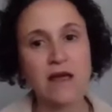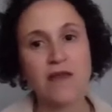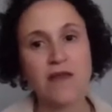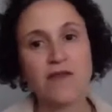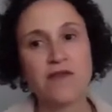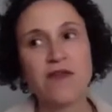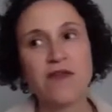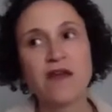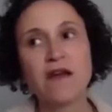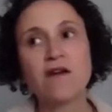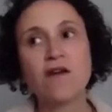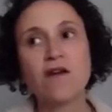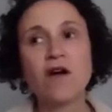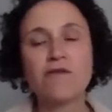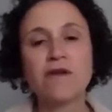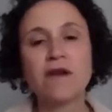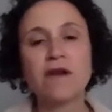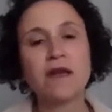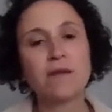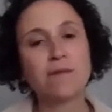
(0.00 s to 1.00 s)
They're
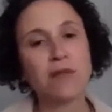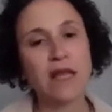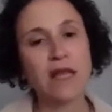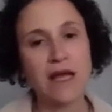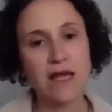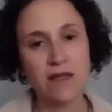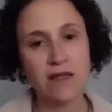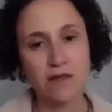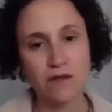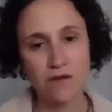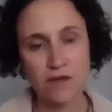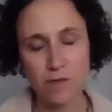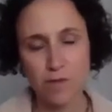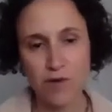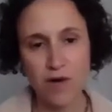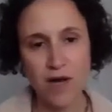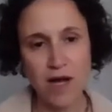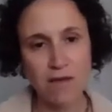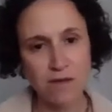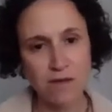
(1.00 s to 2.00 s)
already applying those
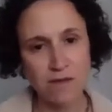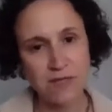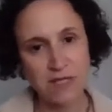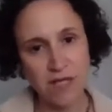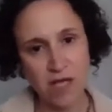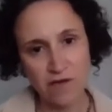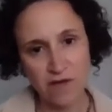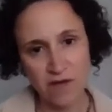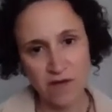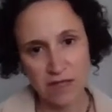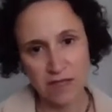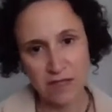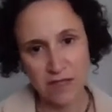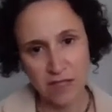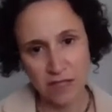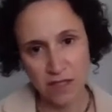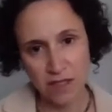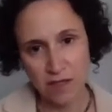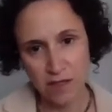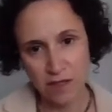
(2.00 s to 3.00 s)
problem-solving
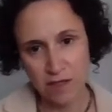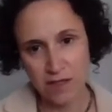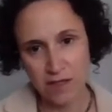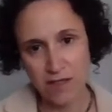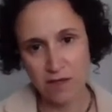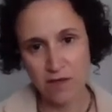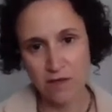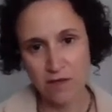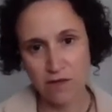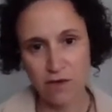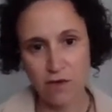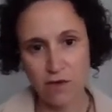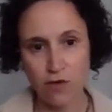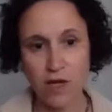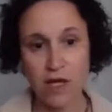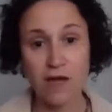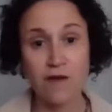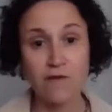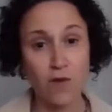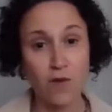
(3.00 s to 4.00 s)
skills and the
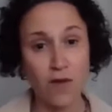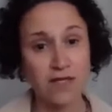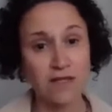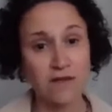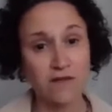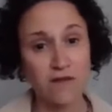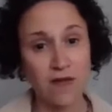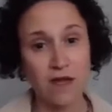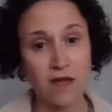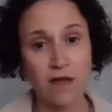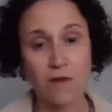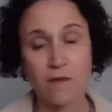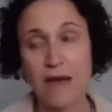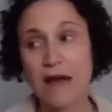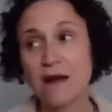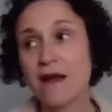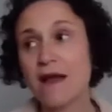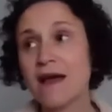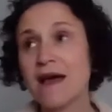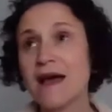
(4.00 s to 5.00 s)
creative ways of thinking
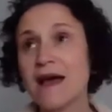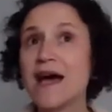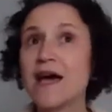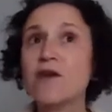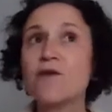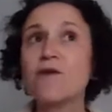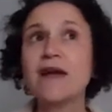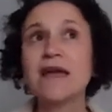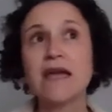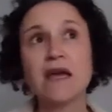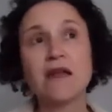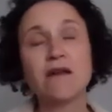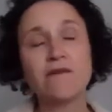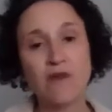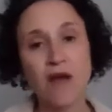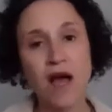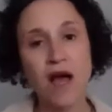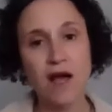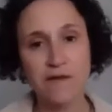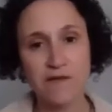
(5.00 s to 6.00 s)
about, how do I get
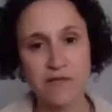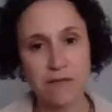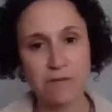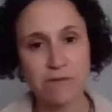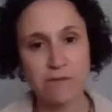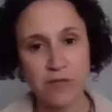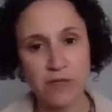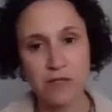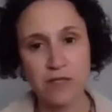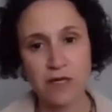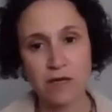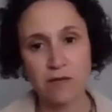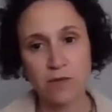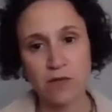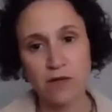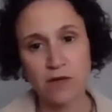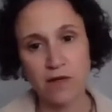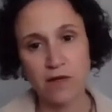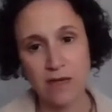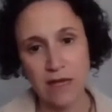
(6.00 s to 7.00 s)
involved and build
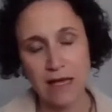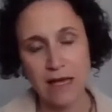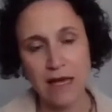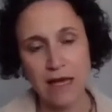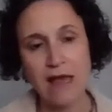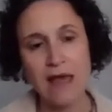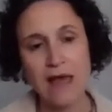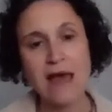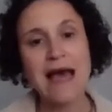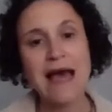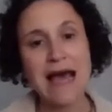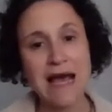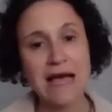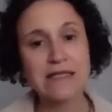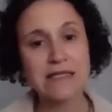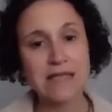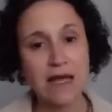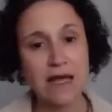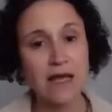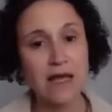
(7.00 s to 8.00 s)
community
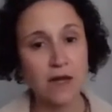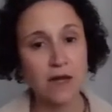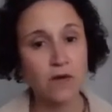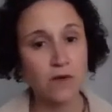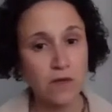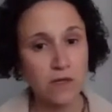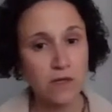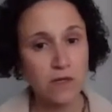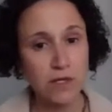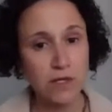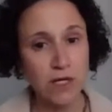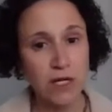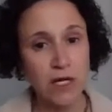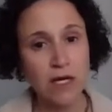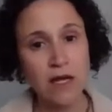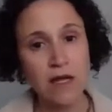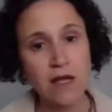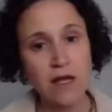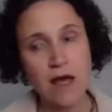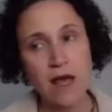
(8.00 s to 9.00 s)
as I get
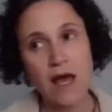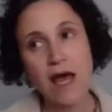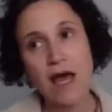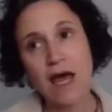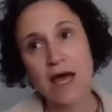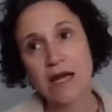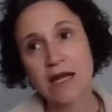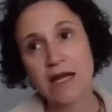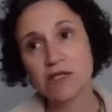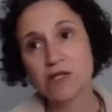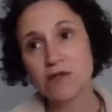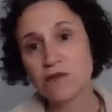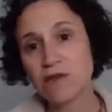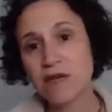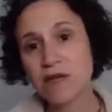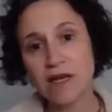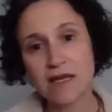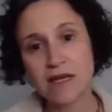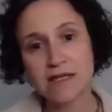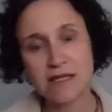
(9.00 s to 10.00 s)
older? And I do
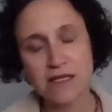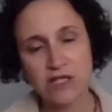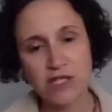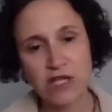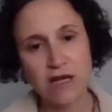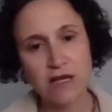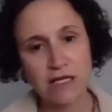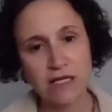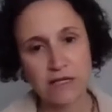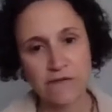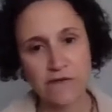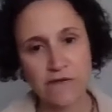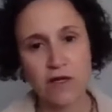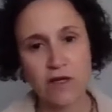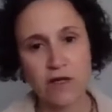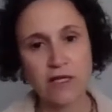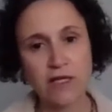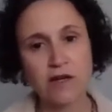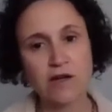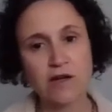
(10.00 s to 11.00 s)
think it is a challenge for
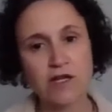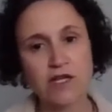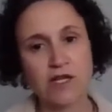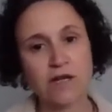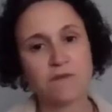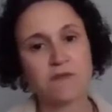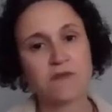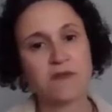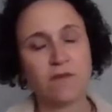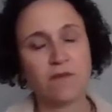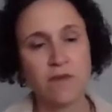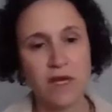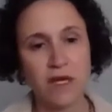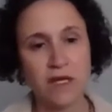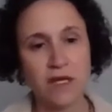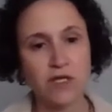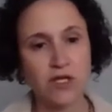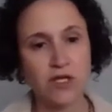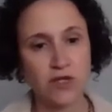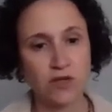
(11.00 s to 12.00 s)
our leadership to make
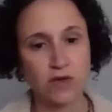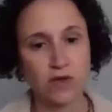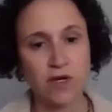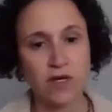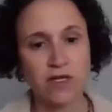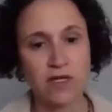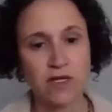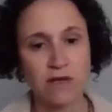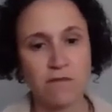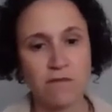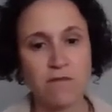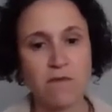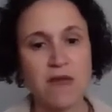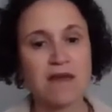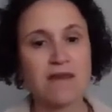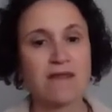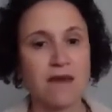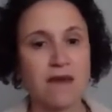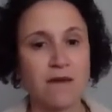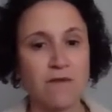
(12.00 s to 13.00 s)
sure to
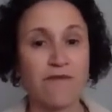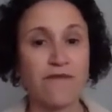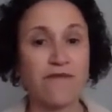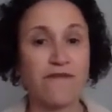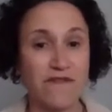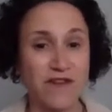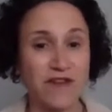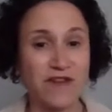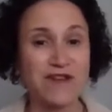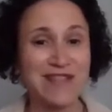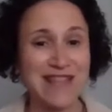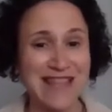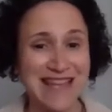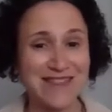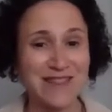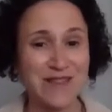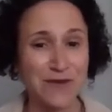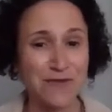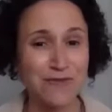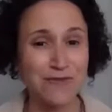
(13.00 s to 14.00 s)
make them feel like
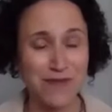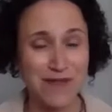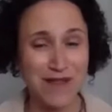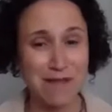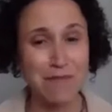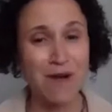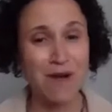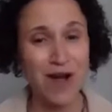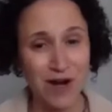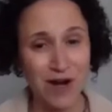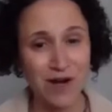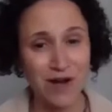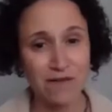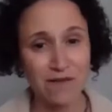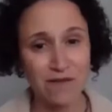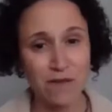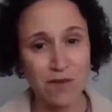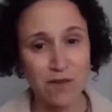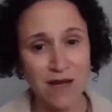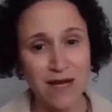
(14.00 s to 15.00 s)
they're really part of
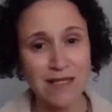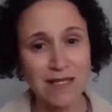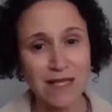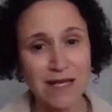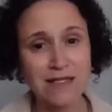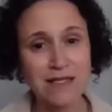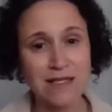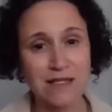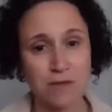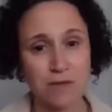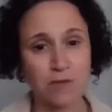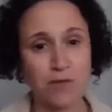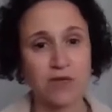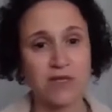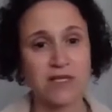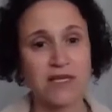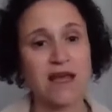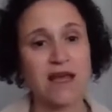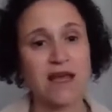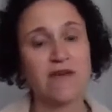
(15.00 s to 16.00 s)
the process, as
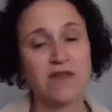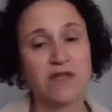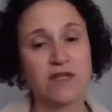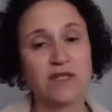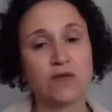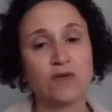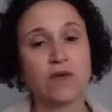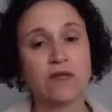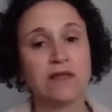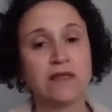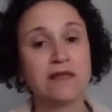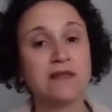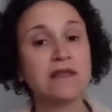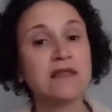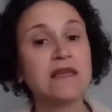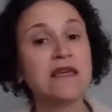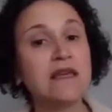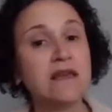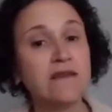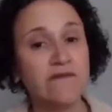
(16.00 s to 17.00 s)
opposed to having to
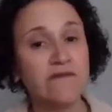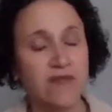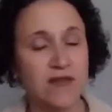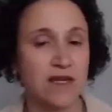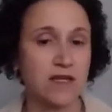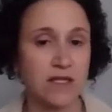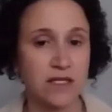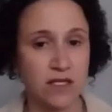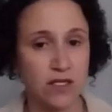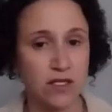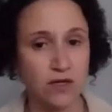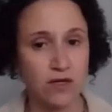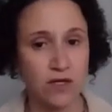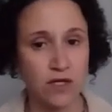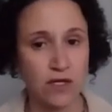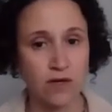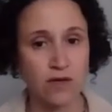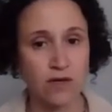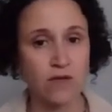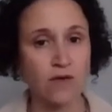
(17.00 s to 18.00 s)
leave the
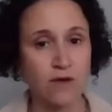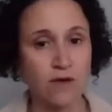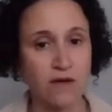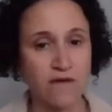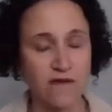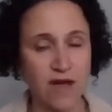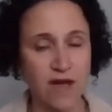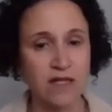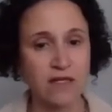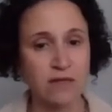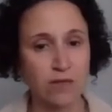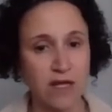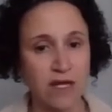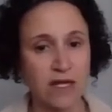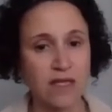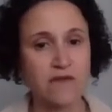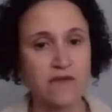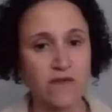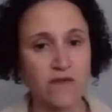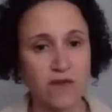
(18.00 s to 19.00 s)
institution in order to find a
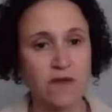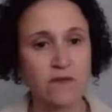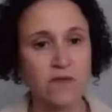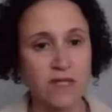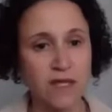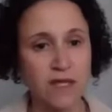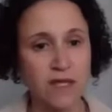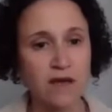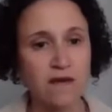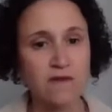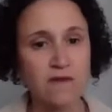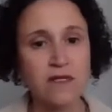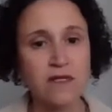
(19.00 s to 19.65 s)
place for themselves.